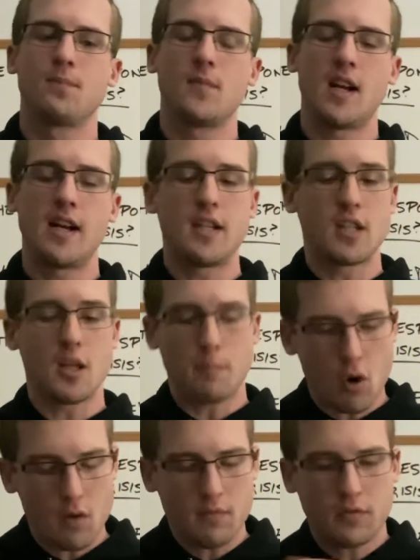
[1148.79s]
And it's a
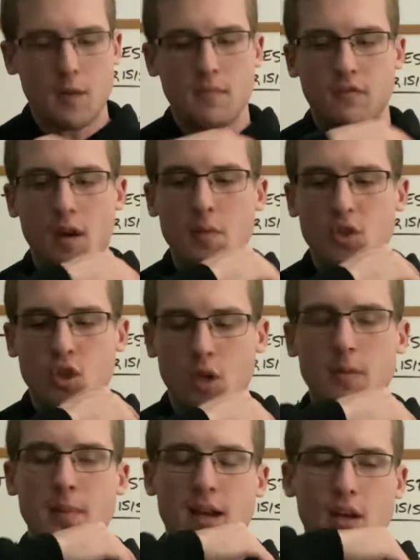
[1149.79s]
poem from a
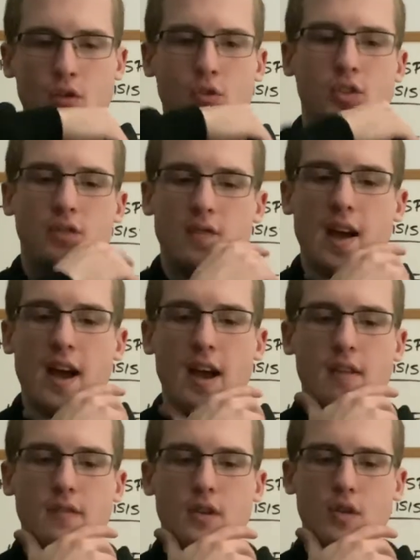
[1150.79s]
German man who
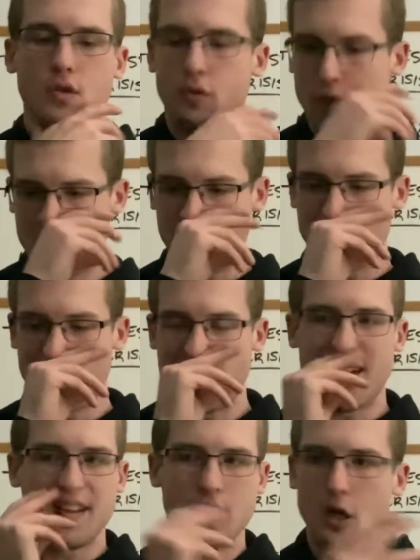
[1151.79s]
survived through,
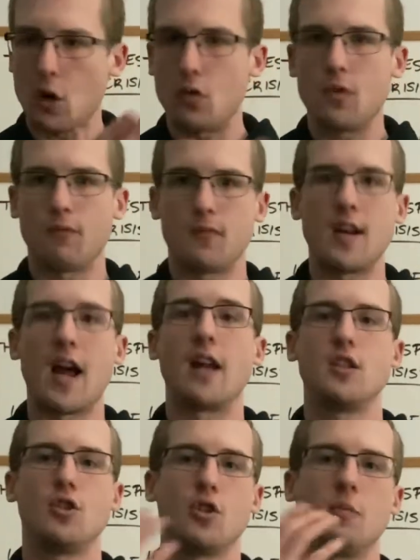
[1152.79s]

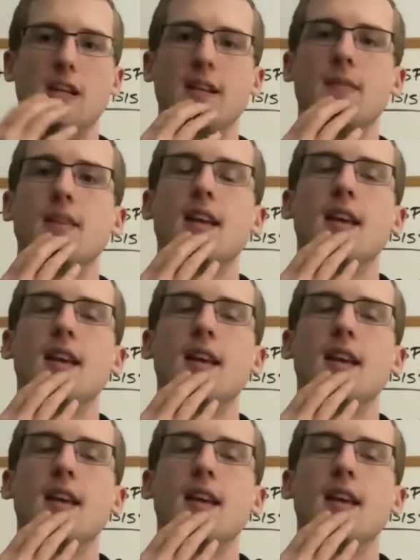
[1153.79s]
Nazi Germany.